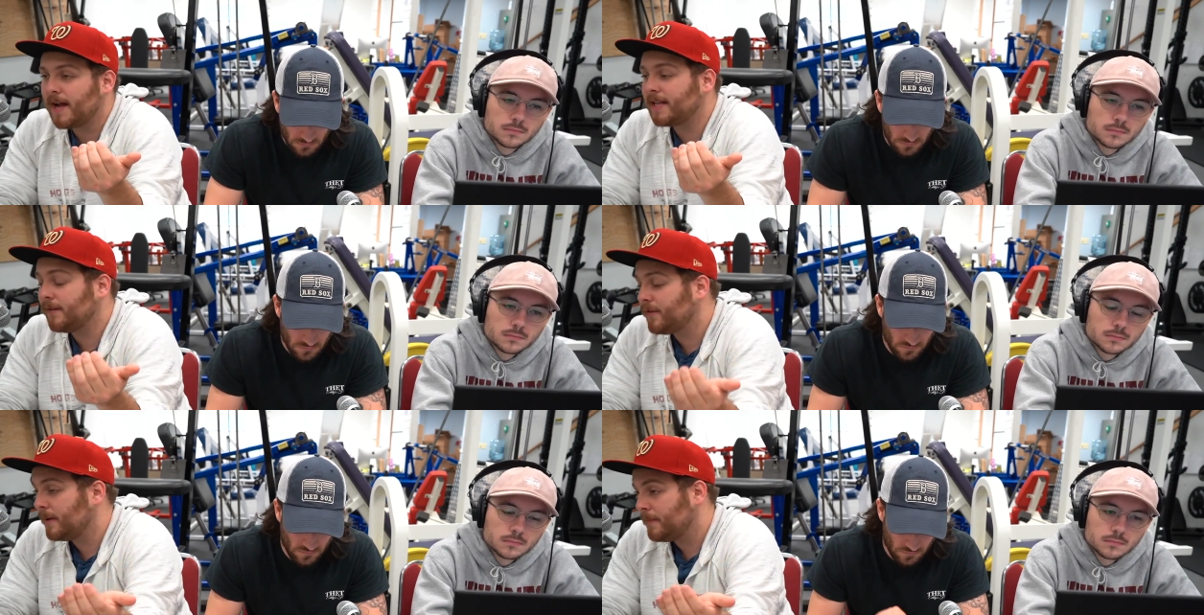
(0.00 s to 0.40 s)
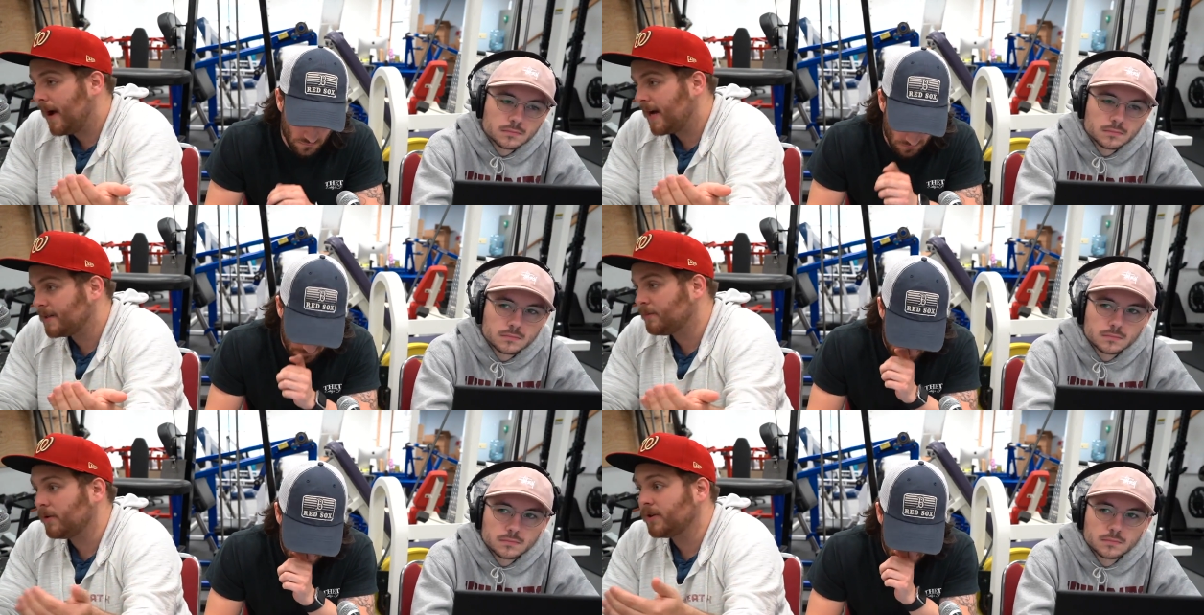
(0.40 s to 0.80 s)
Speaker 1: different in
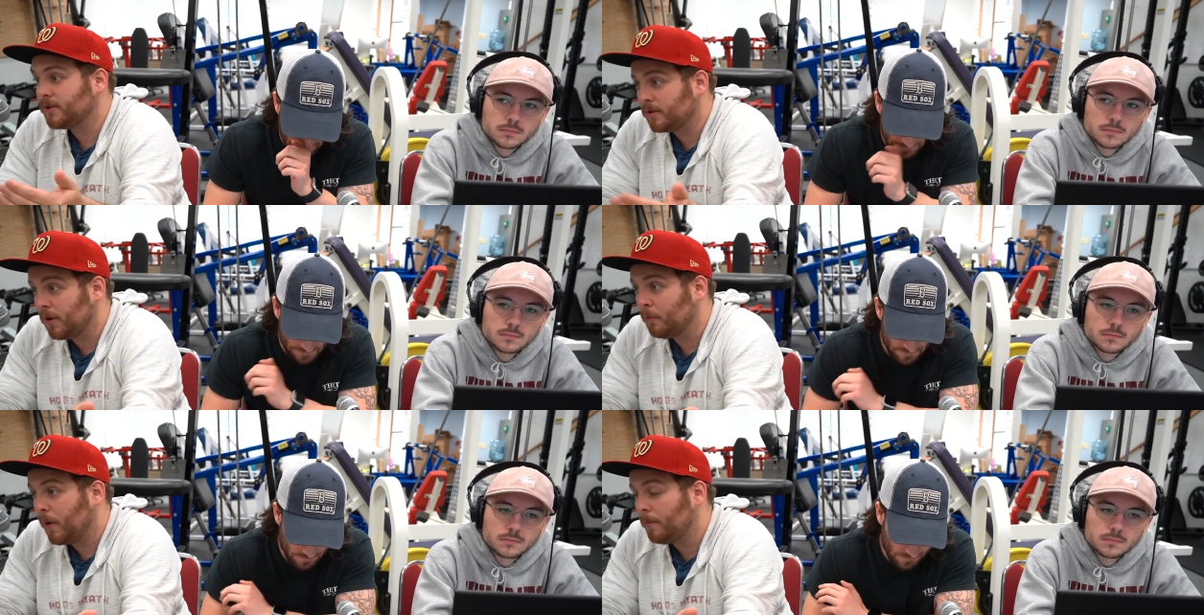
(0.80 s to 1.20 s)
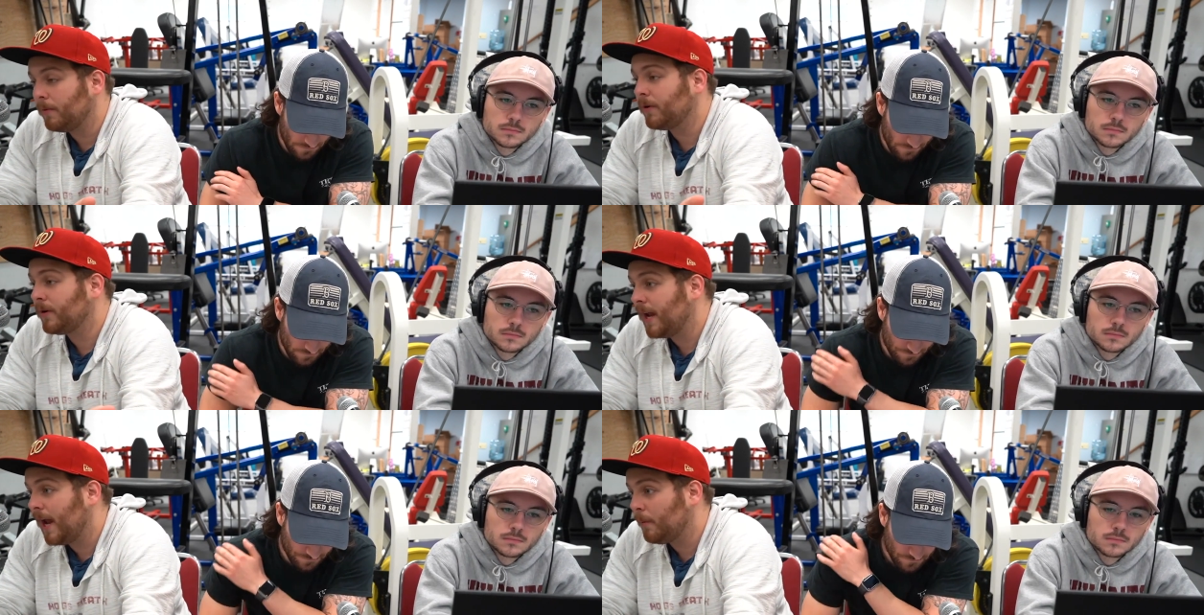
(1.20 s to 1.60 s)
basketball because one
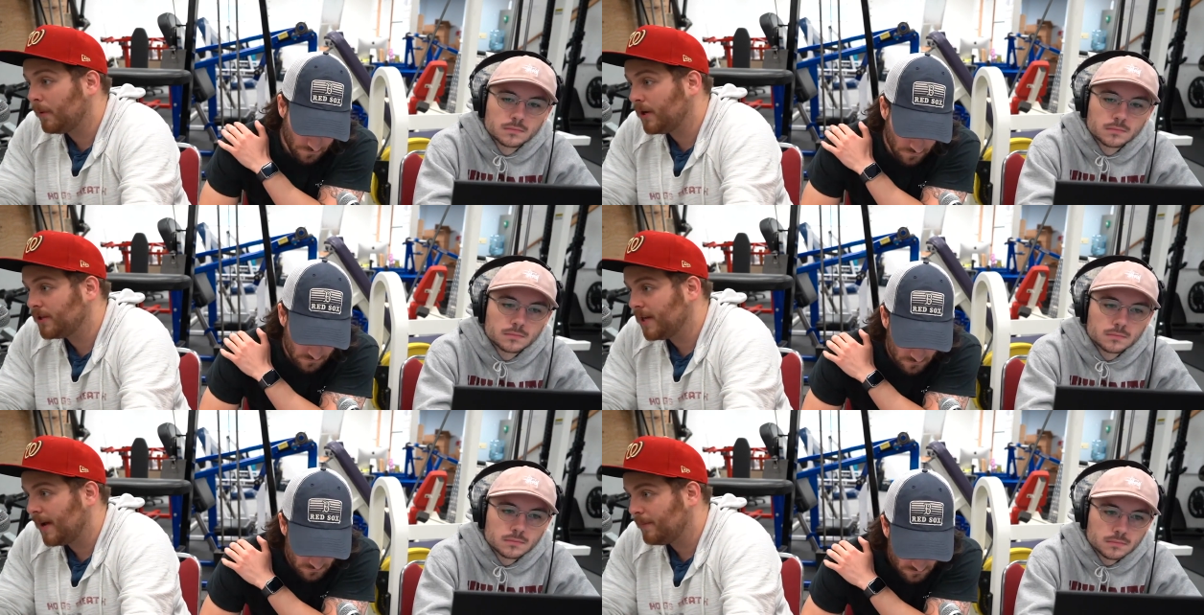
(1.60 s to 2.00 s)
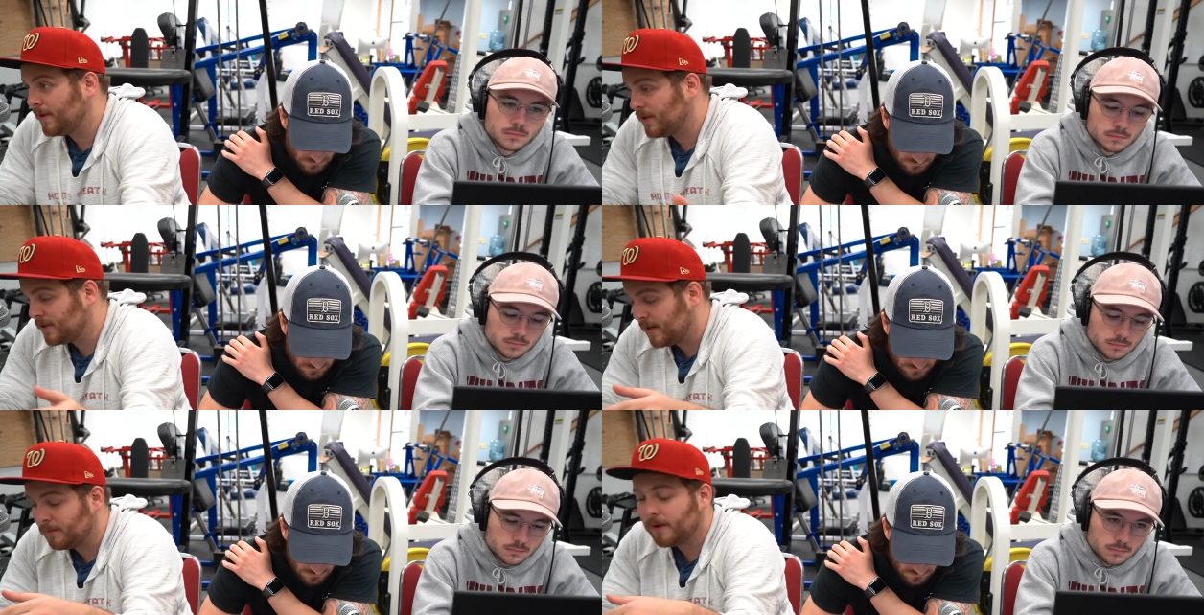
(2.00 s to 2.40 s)
player can win a
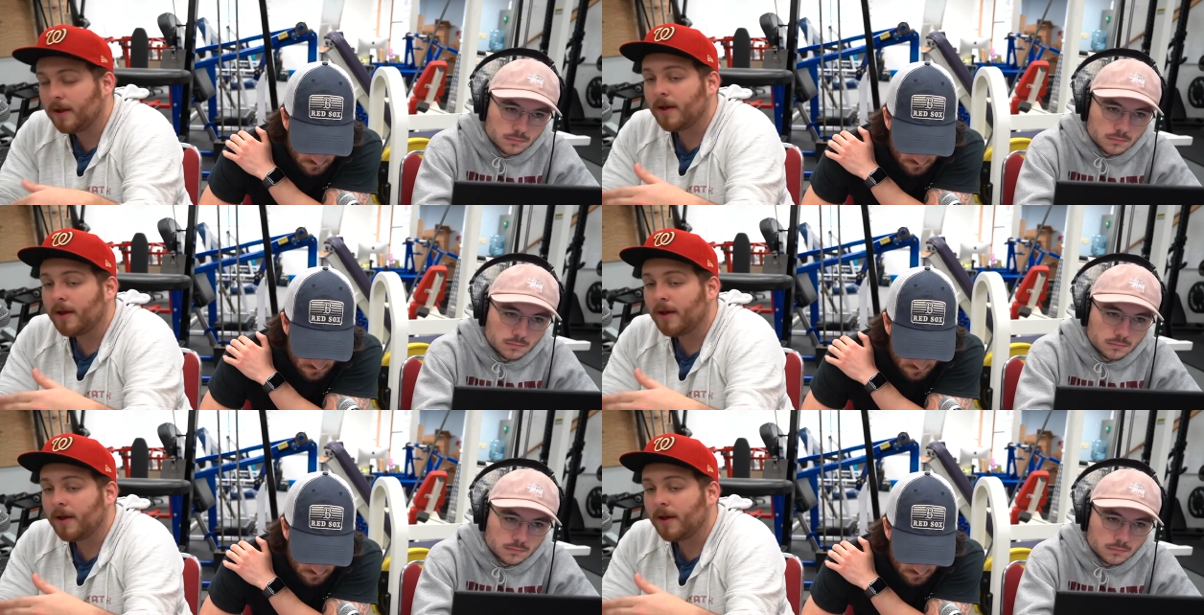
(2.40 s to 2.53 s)
championship,